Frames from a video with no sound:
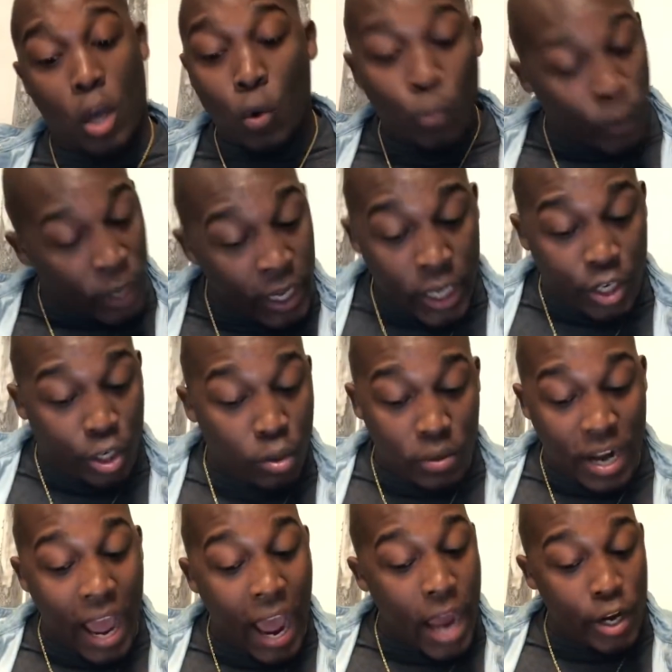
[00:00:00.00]
We do
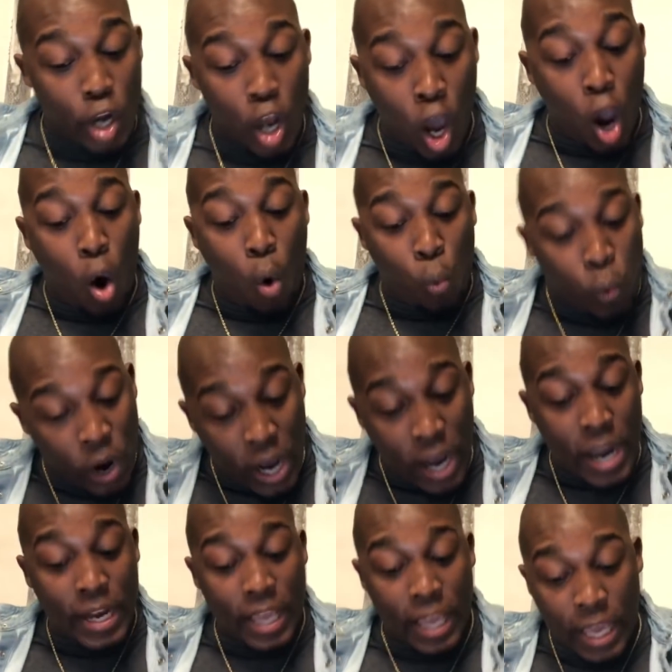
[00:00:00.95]
not know
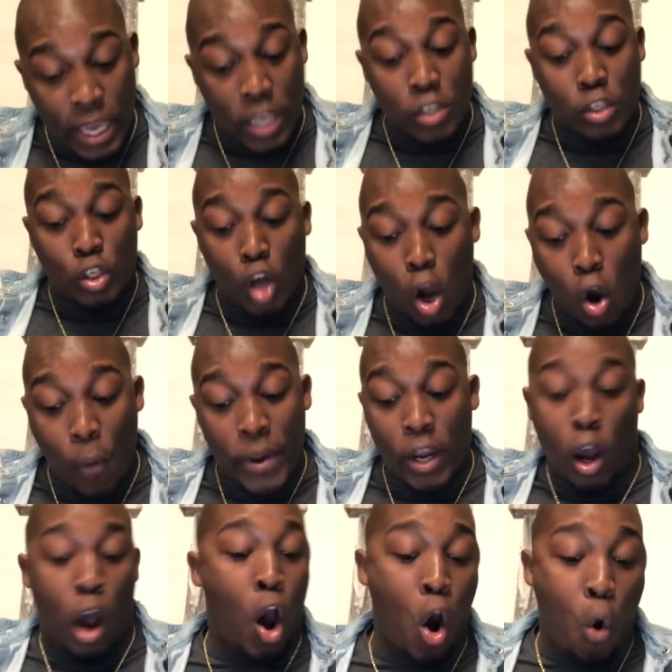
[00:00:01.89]
what is
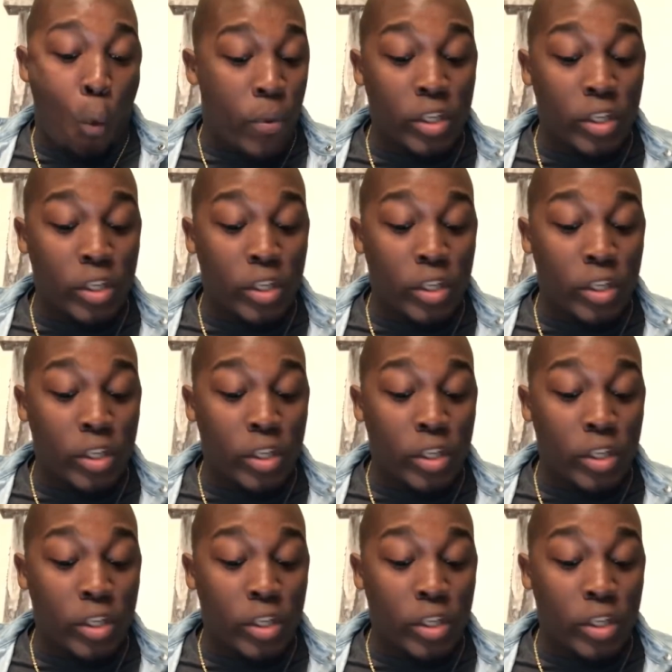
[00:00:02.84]
going on.